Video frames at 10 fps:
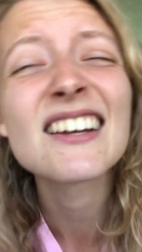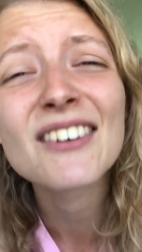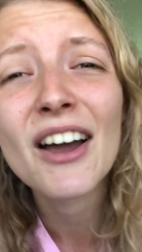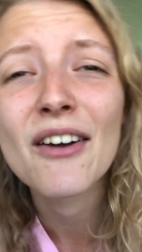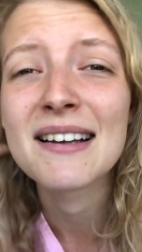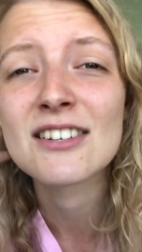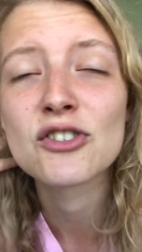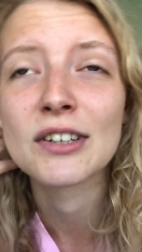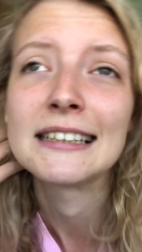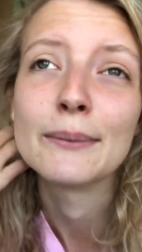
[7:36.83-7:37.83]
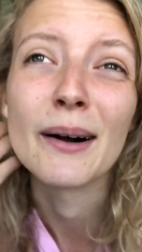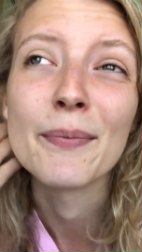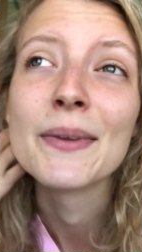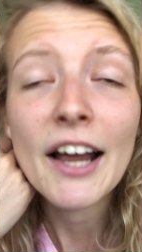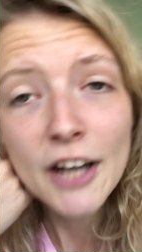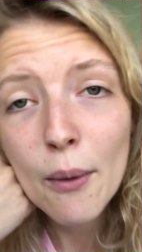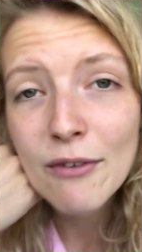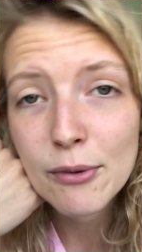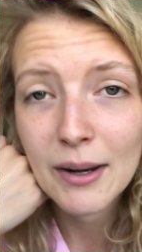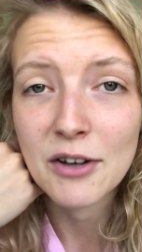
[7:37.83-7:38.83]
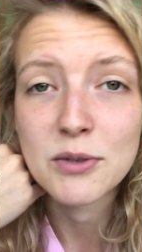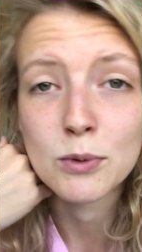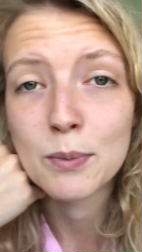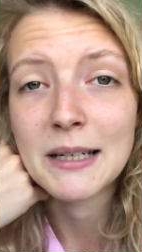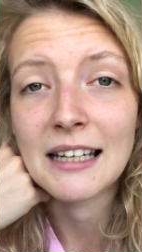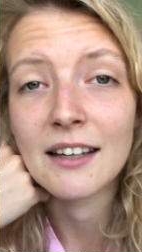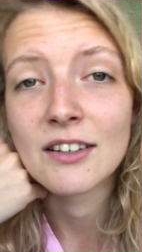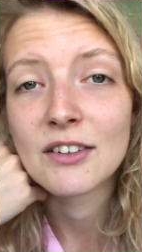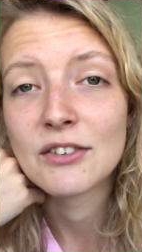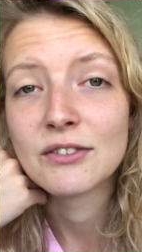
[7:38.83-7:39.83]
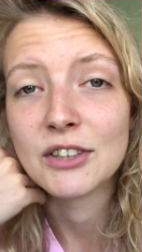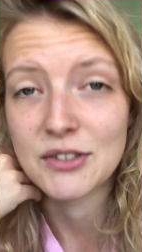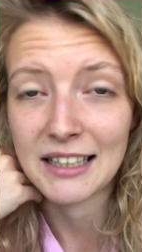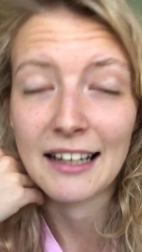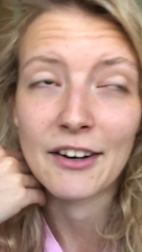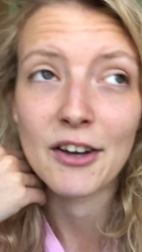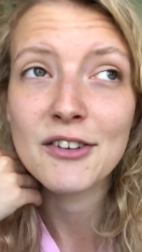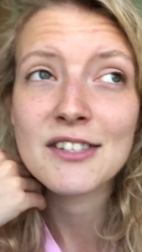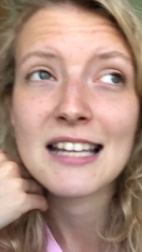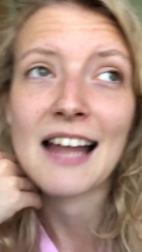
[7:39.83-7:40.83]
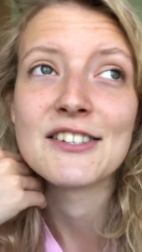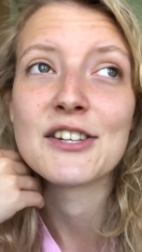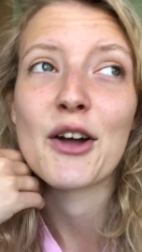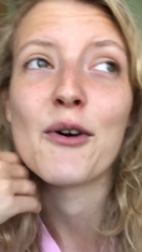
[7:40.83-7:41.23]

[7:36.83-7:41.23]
don't know, it's a tricky one. I know everyone else will be using their notes and so